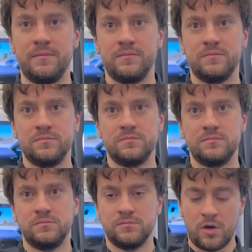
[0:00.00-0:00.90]
a higher
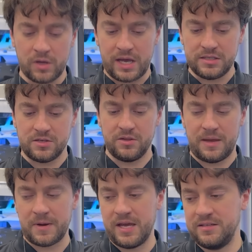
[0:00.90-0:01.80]
scale. Okay, so
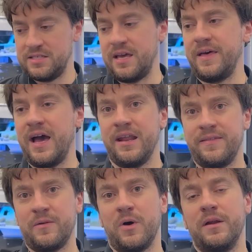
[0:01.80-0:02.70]
they might say that,
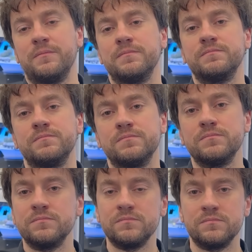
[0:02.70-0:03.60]
and then what?
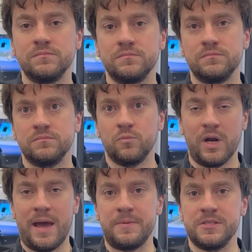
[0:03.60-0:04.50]

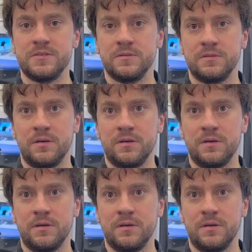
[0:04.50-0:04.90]
What happens?